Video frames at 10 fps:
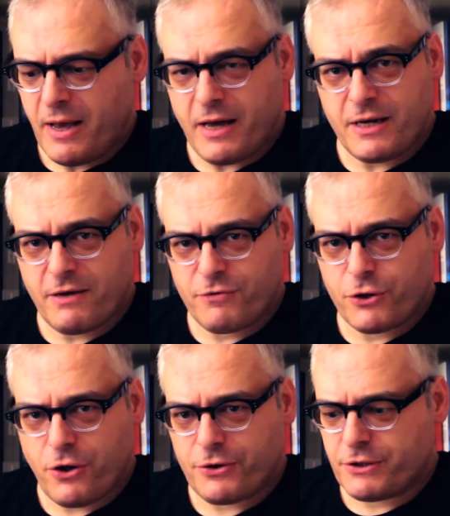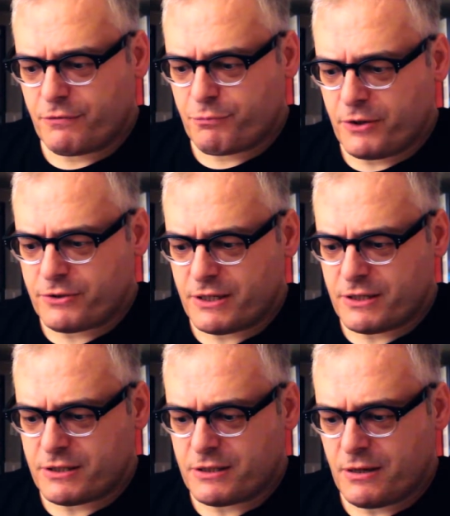Any given cognitive
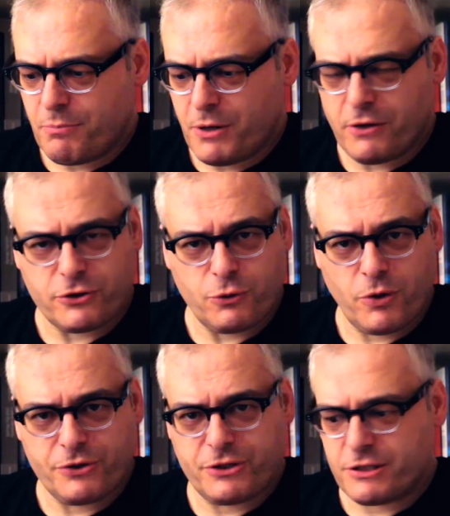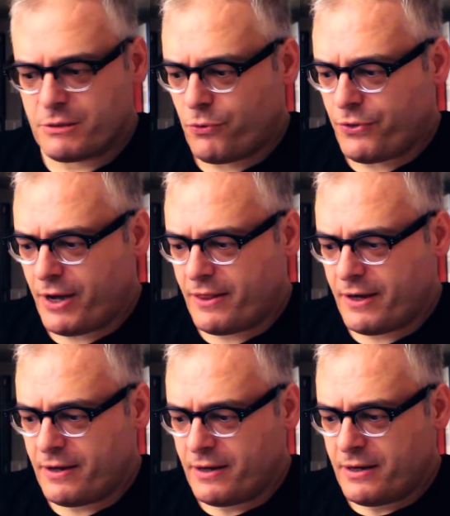process belongs to one system or the
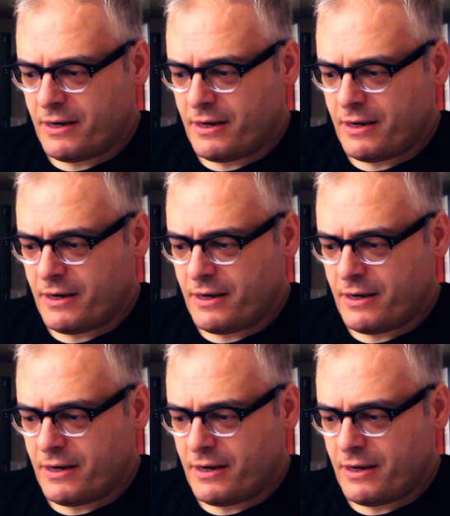other,